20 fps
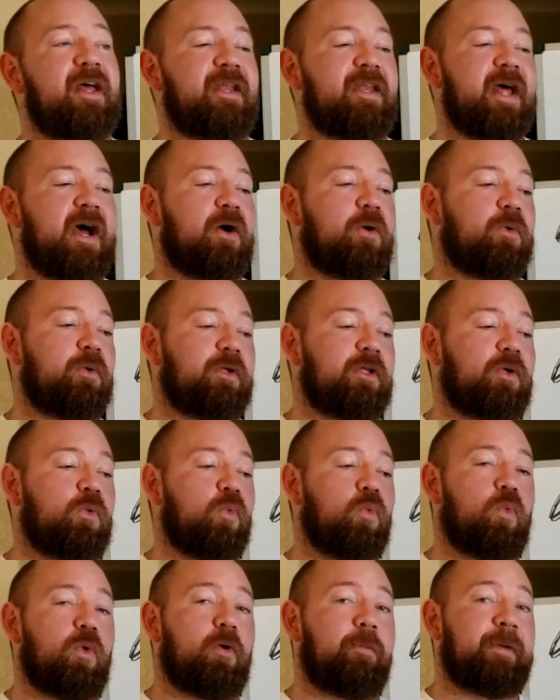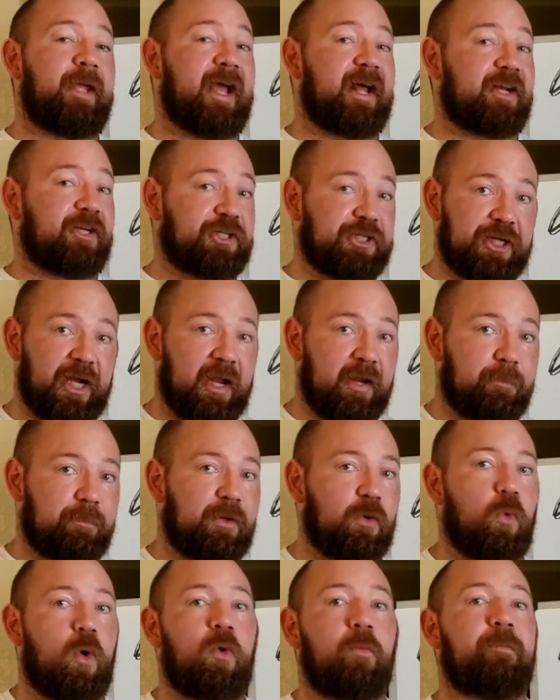Now, you will be out of shape.
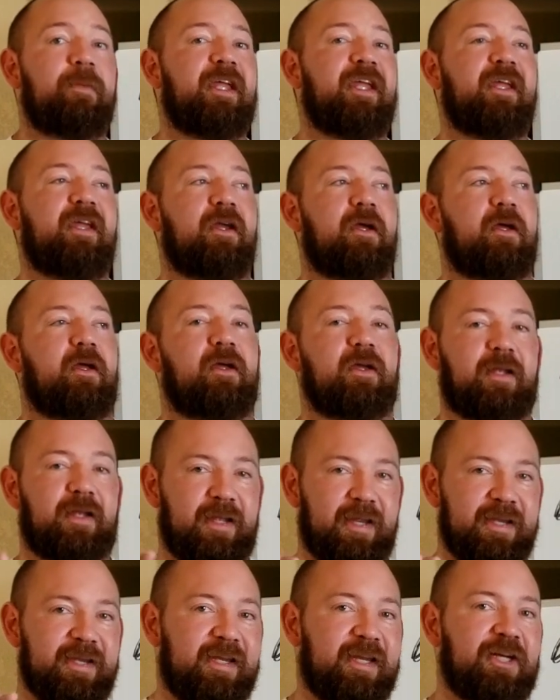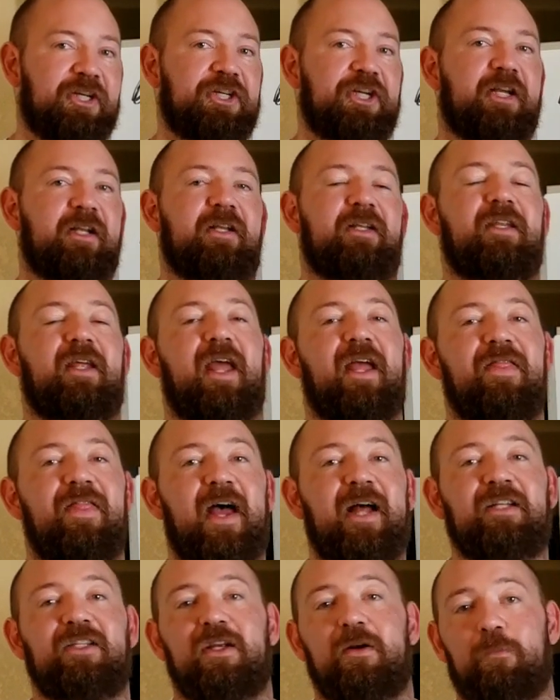You won't be conditioned. And
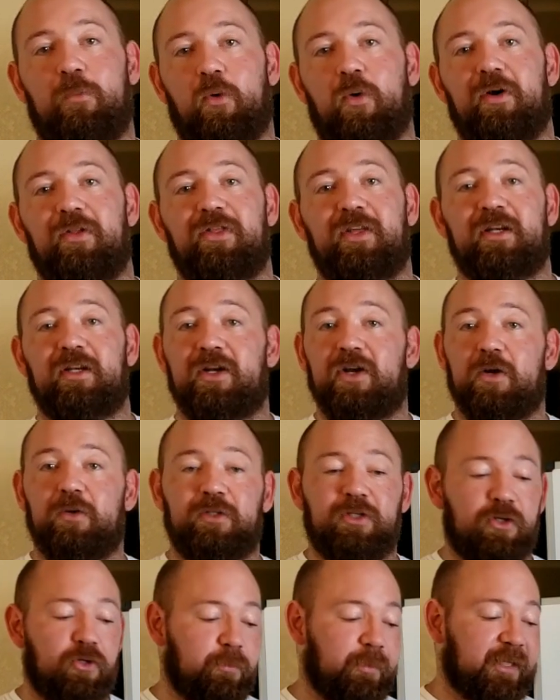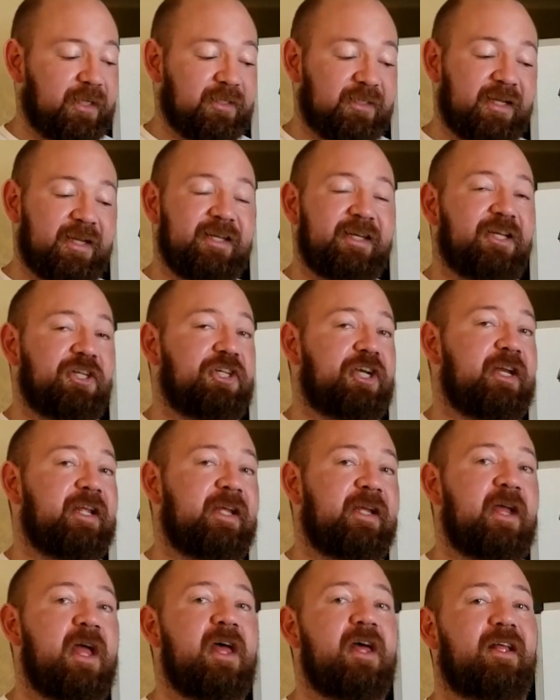that's an important thing to know too, because
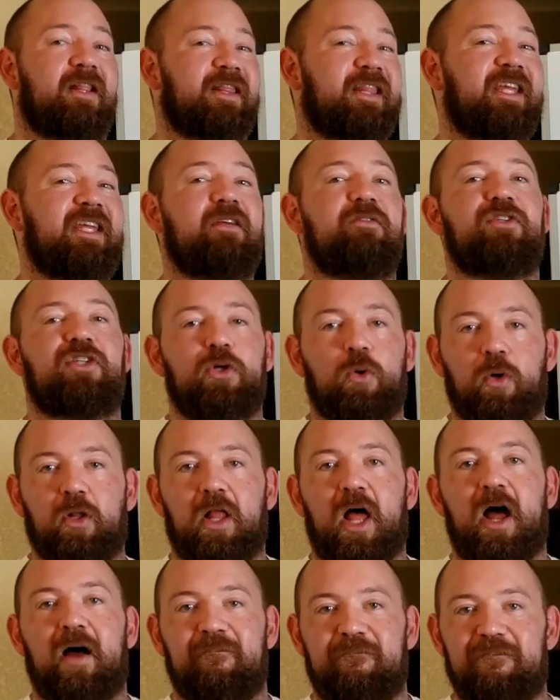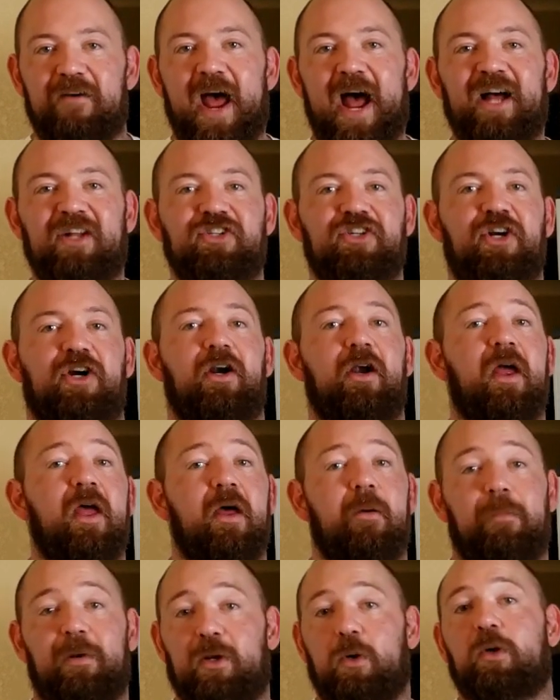conditioning leaves you a lot faster,
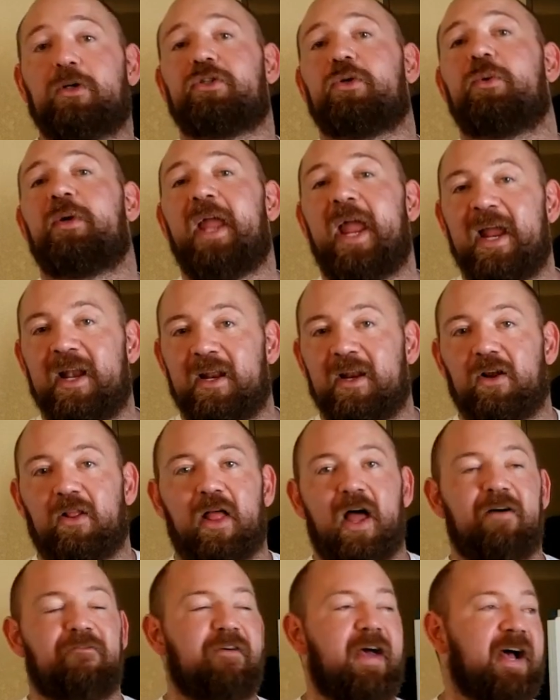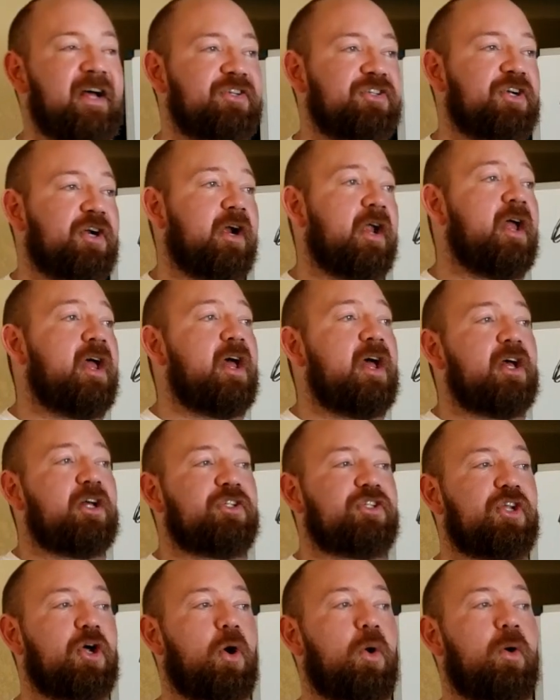but you also gain it a lot faster.
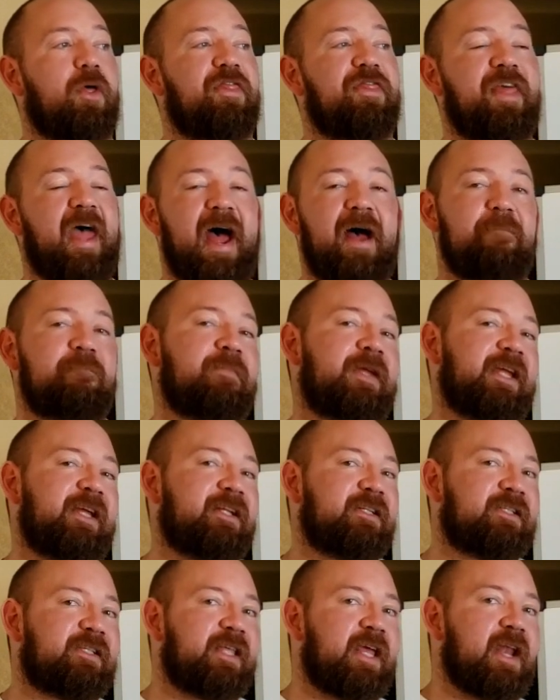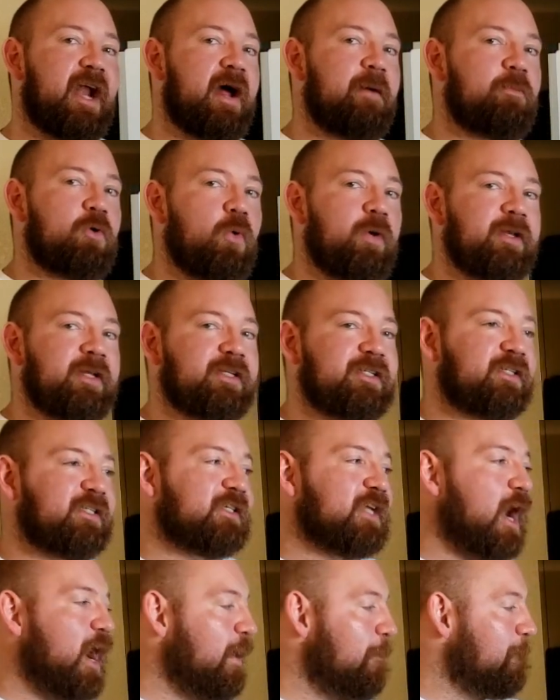So that means that I'm going to
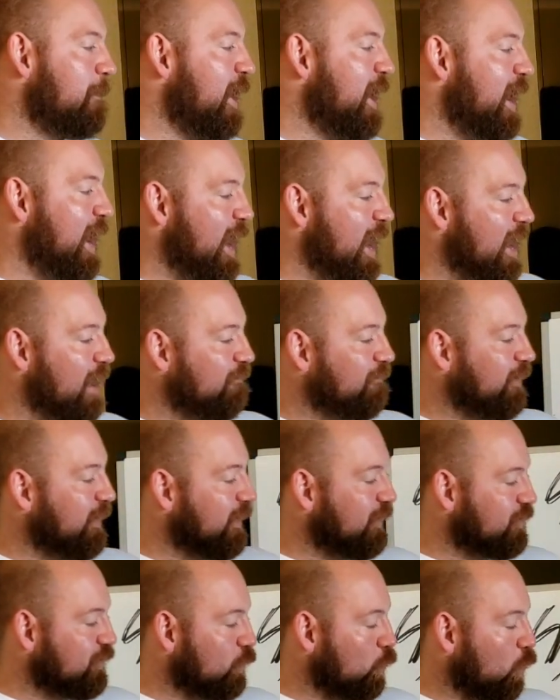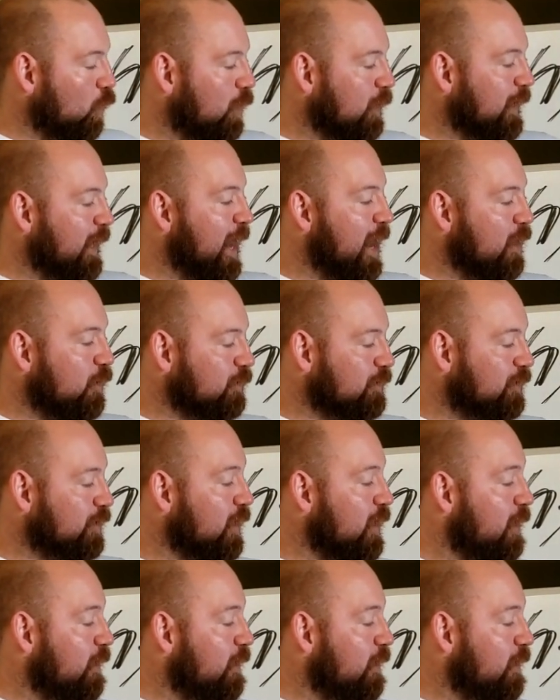stop my heaviest workouts